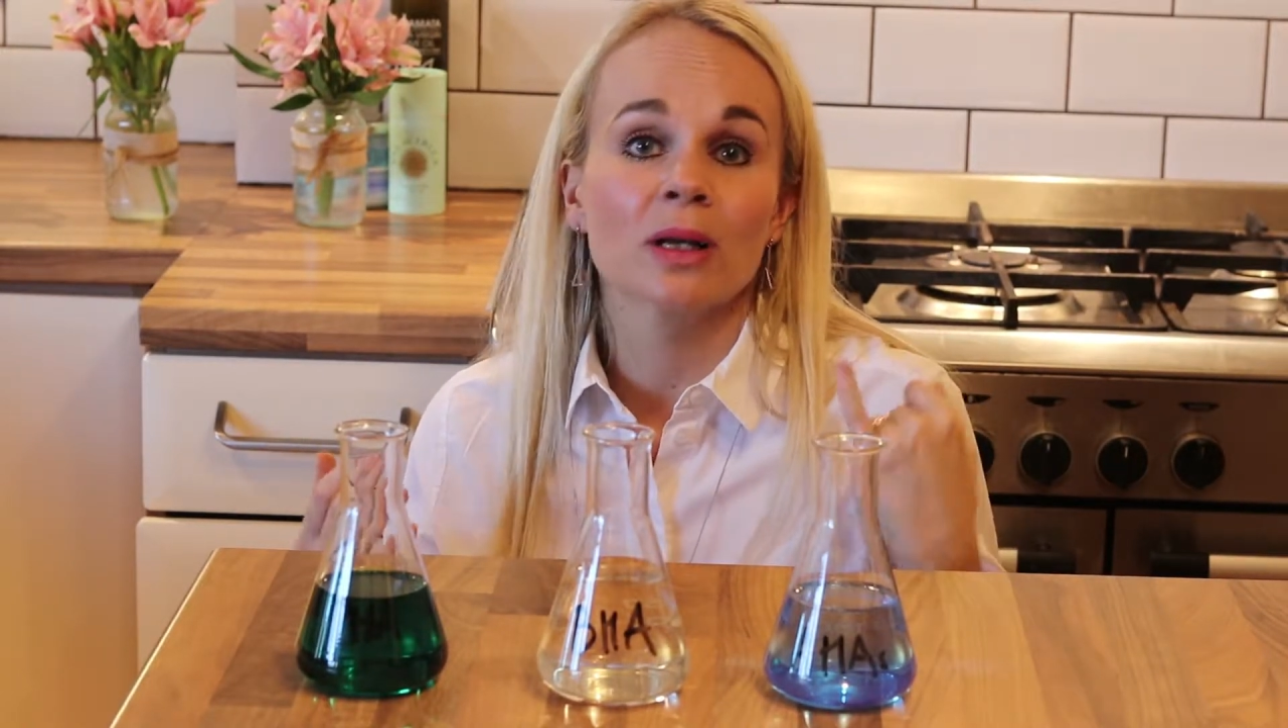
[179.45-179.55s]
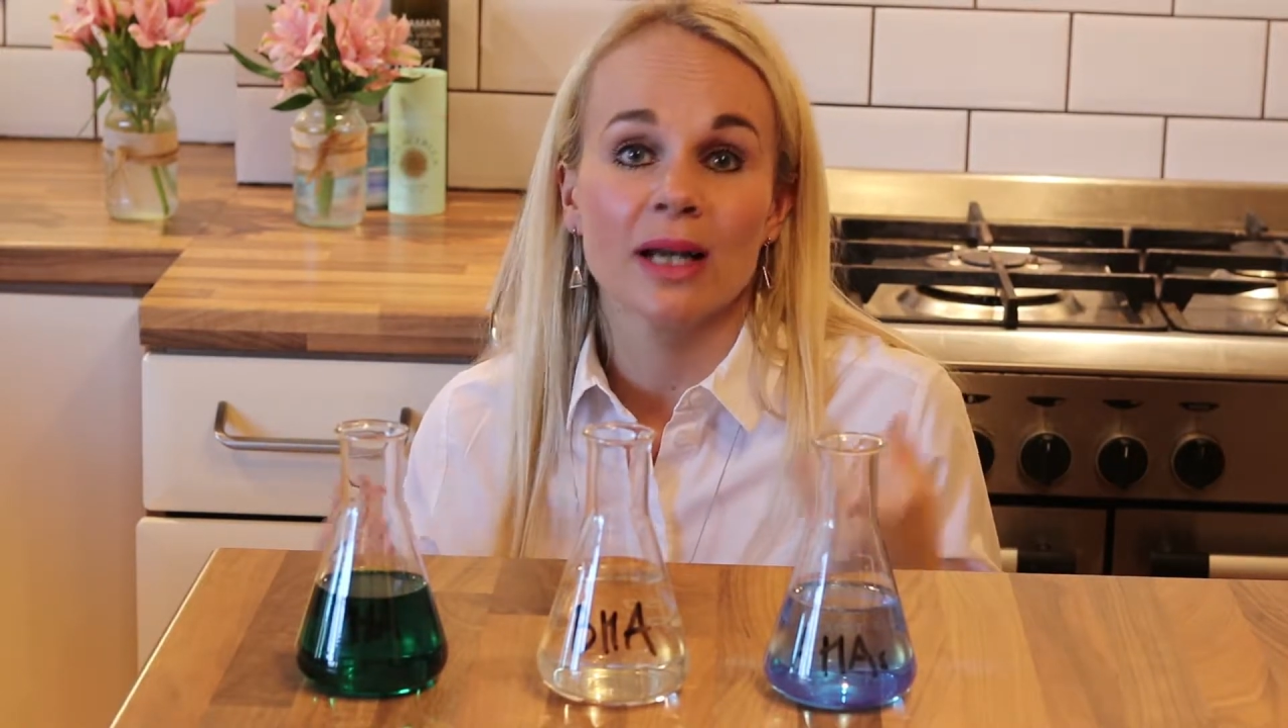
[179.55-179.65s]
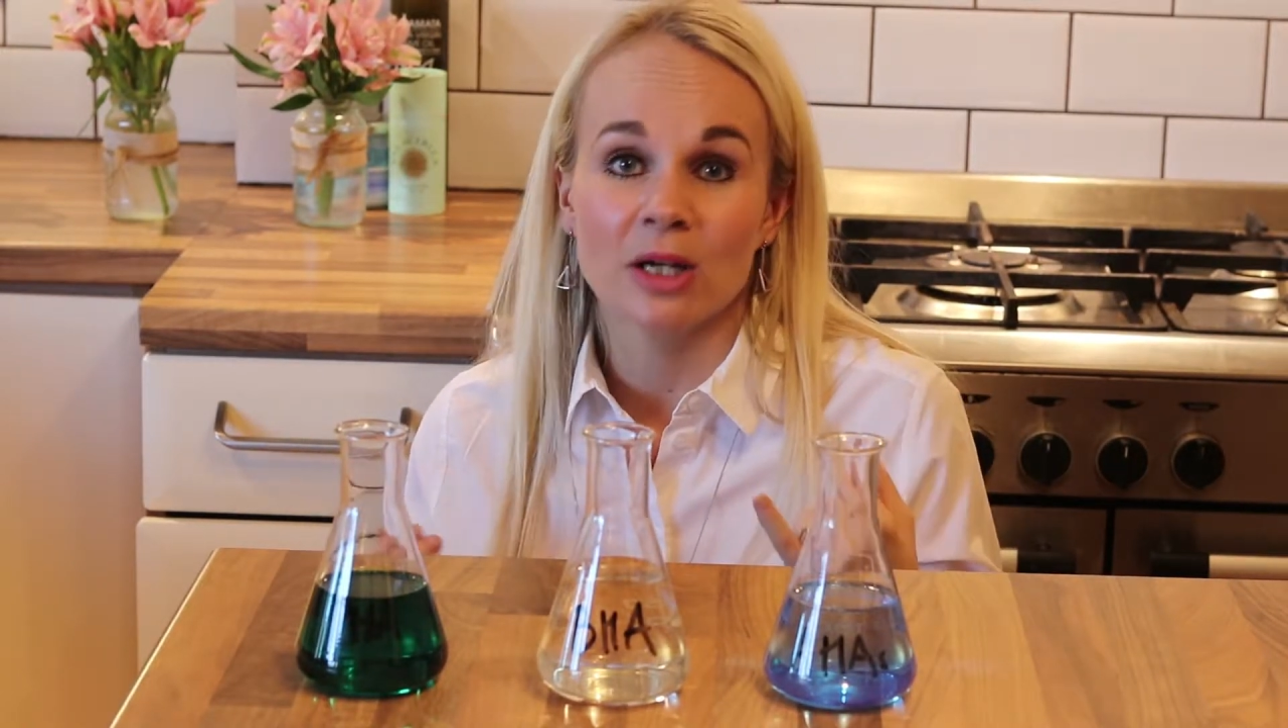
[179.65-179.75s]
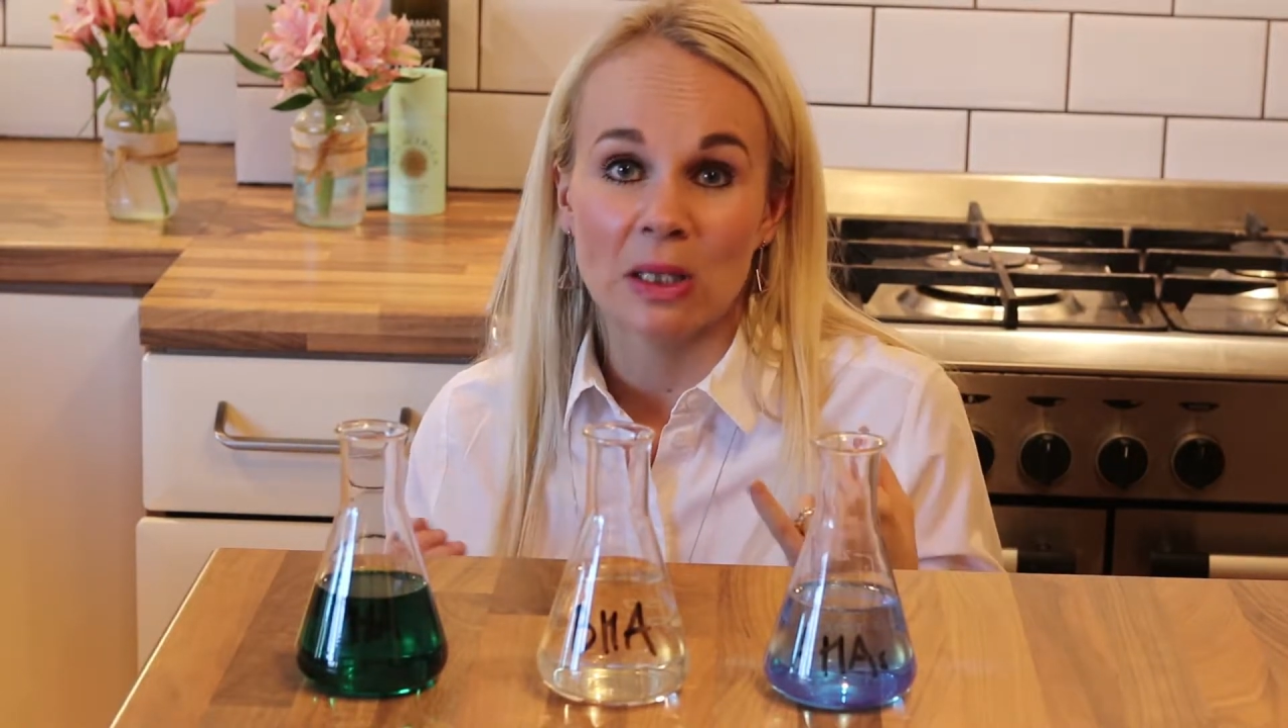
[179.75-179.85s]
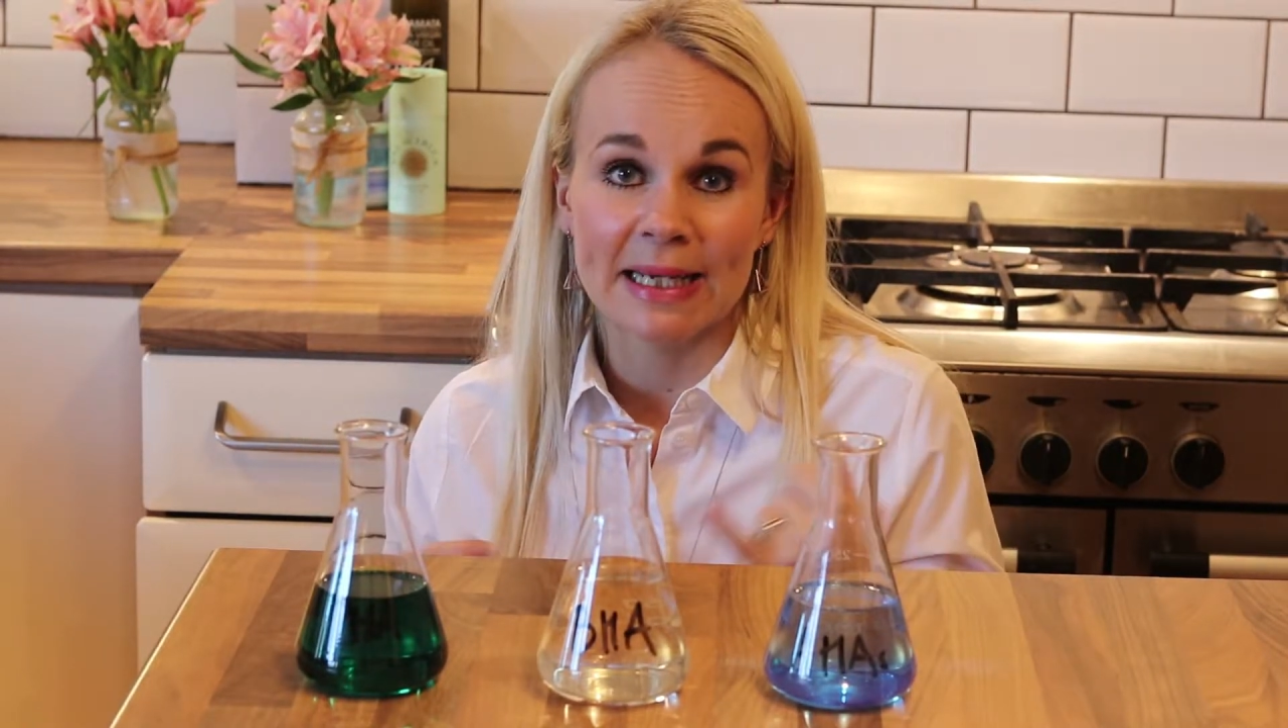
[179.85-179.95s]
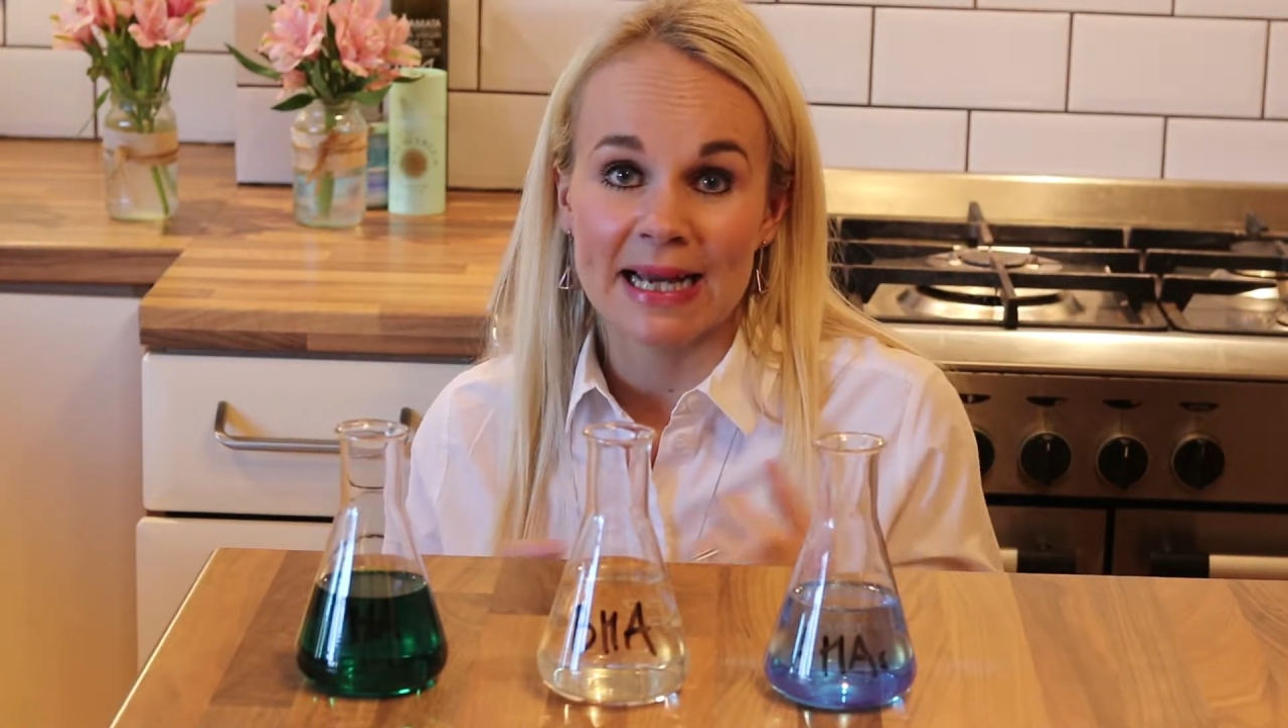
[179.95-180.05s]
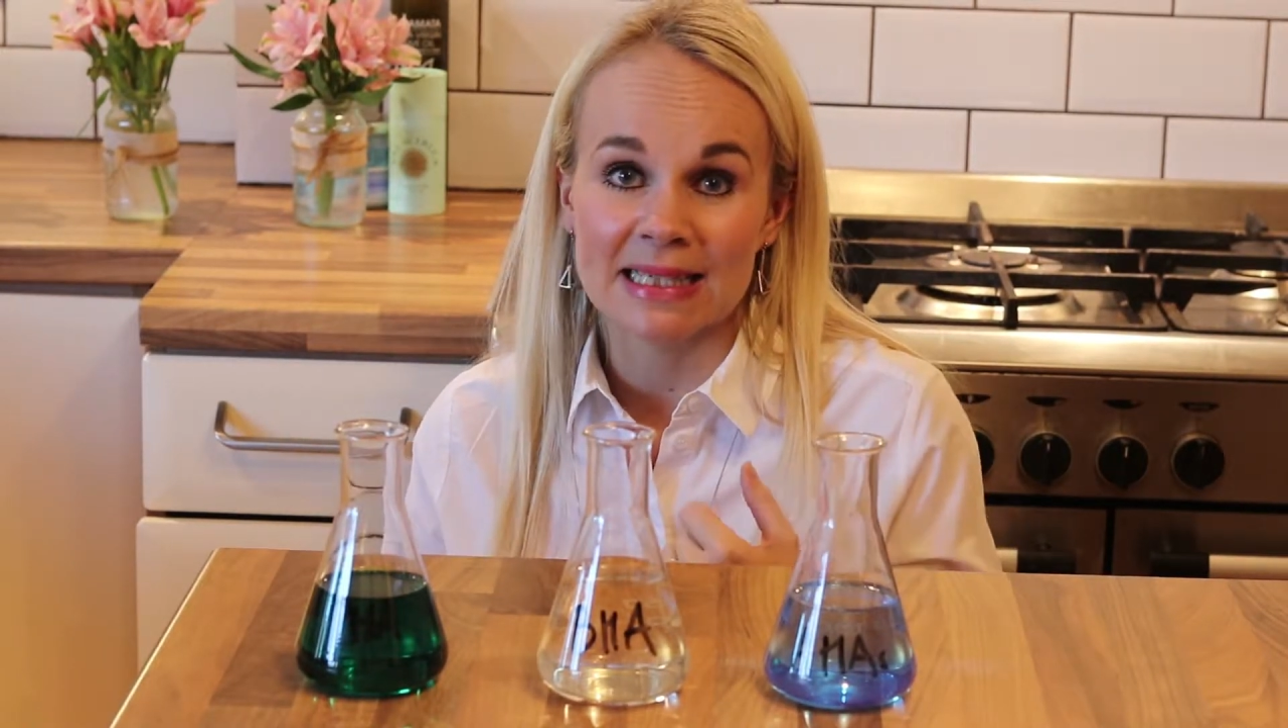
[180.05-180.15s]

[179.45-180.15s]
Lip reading: glycolic